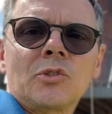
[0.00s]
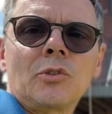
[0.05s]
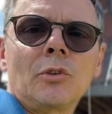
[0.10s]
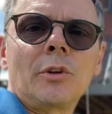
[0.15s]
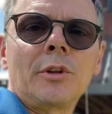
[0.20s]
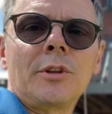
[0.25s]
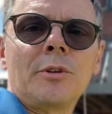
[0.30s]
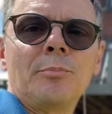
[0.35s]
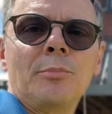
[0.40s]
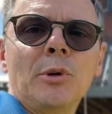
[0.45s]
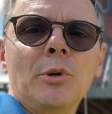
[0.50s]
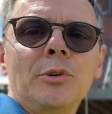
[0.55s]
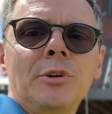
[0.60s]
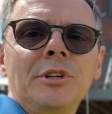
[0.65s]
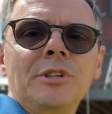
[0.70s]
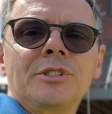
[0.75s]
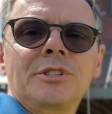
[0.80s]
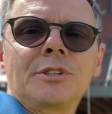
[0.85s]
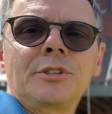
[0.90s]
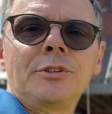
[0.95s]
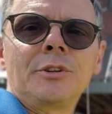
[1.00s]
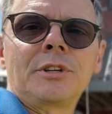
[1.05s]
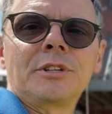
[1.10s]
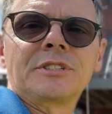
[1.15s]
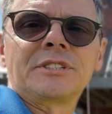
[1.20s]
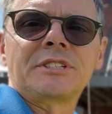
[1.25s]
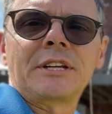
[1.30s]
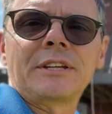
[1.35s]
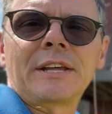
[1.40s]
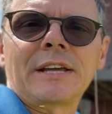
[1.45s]
really the boonies, you could
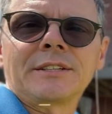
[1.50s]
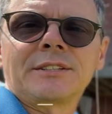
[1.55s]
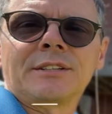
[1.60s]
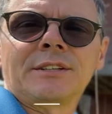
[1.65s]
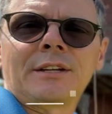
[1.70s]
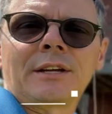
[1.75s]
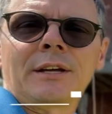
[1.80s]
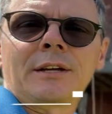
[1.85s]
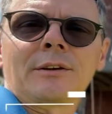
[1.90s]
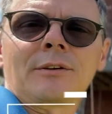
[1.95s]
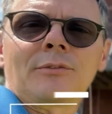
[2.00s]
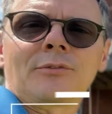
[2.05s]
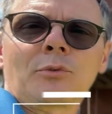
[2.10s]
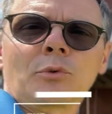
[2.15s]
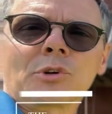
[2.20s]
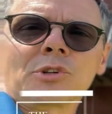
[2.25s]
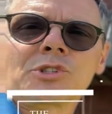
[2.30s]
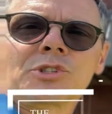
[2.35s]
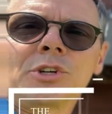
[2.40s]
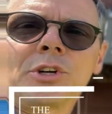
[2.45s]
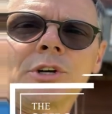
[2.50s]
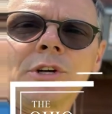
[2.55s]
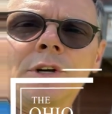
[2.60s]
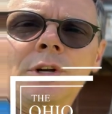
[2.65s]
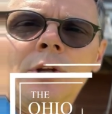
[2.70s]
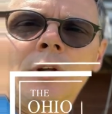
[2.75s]
say that today, for sure.